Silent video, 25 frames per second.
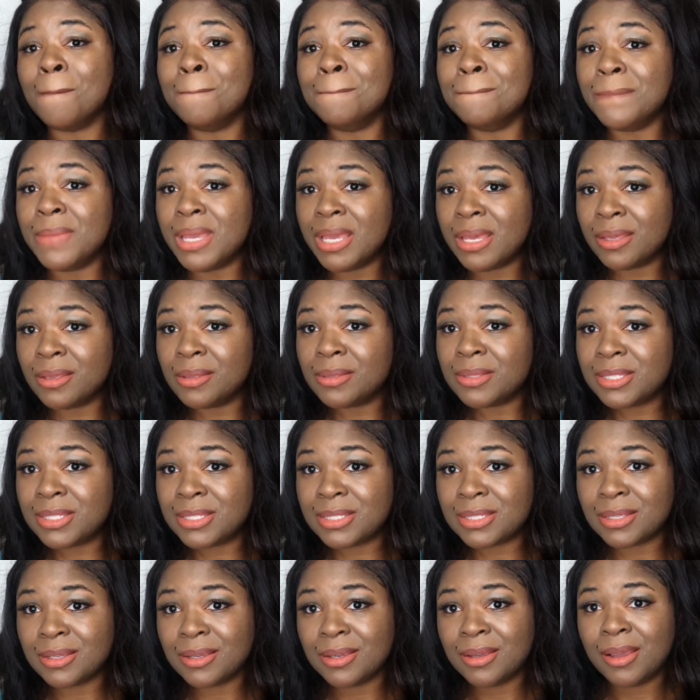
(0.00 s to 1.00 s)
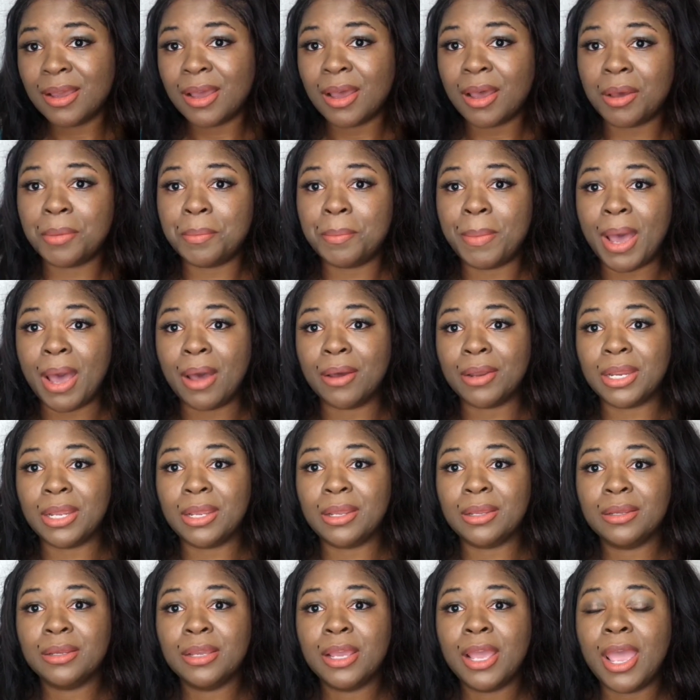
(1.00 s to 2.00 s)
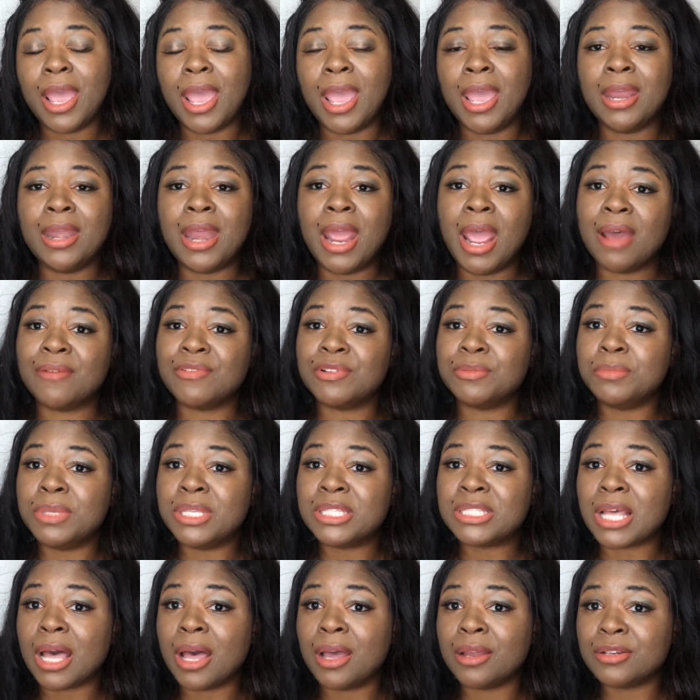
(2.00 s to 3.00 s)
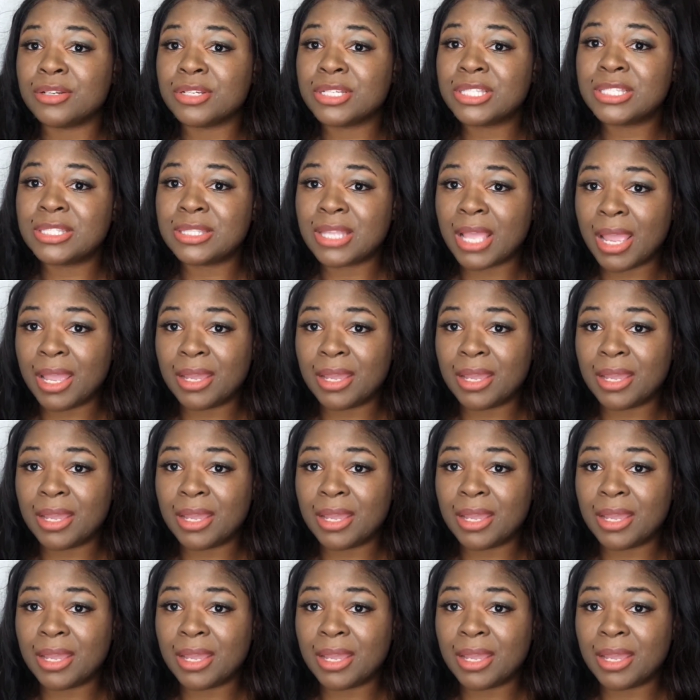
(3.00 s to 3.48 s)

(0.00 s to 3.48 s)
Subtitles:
about it and have a misunderstanding of it.